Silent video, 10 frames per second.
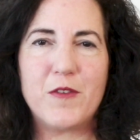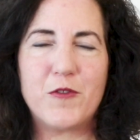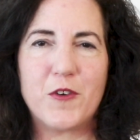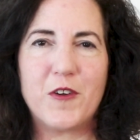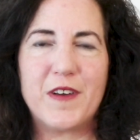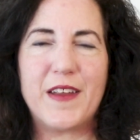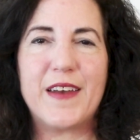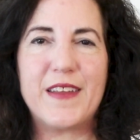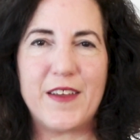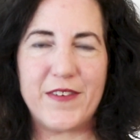you've drawn
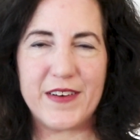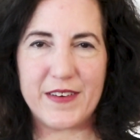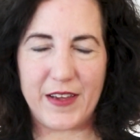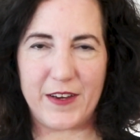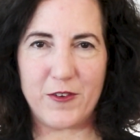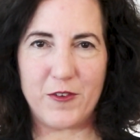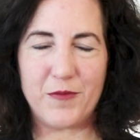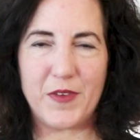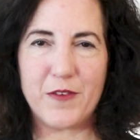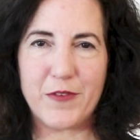and give it a title
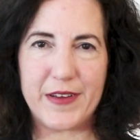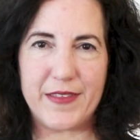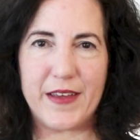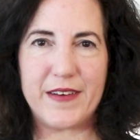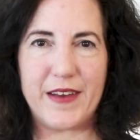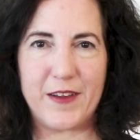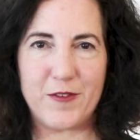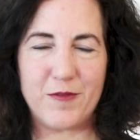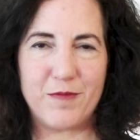and write that down.